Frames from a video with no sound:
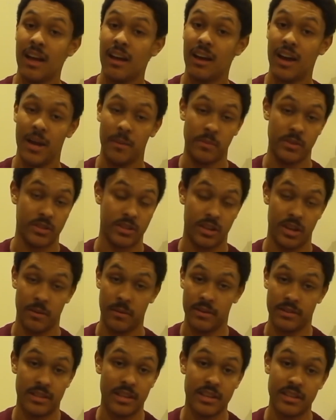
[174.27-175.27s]
I'm just going to
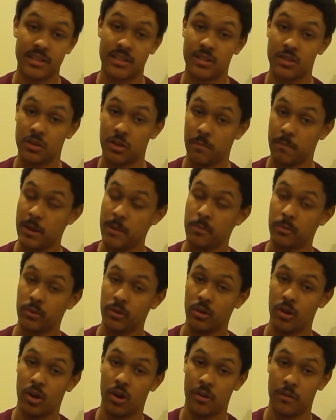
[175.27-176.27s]
post this to the
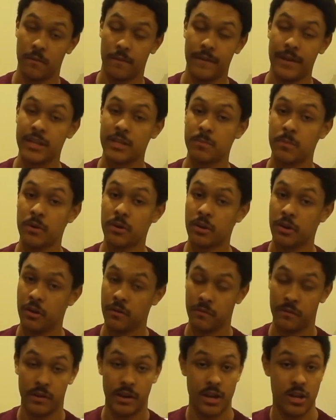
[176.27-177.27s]
people on Facebook.
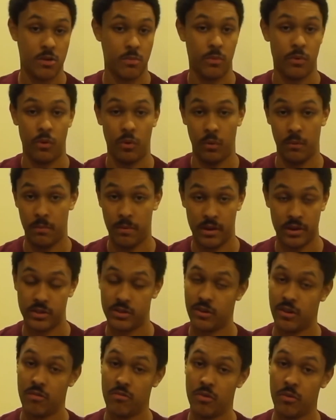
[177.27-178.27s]
Hopefully you will pass
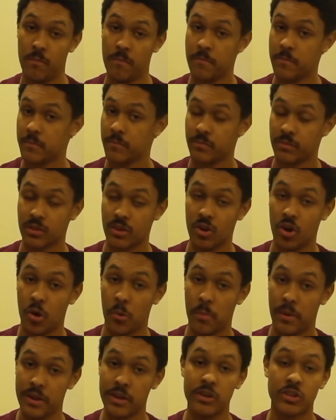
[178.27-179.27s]
on
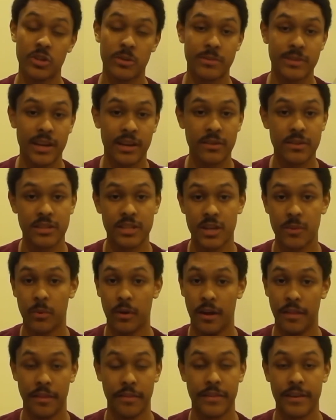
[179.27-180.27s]
my YouTube channel, see
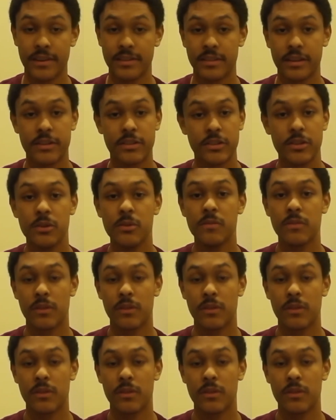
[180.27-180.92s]
what other things I do.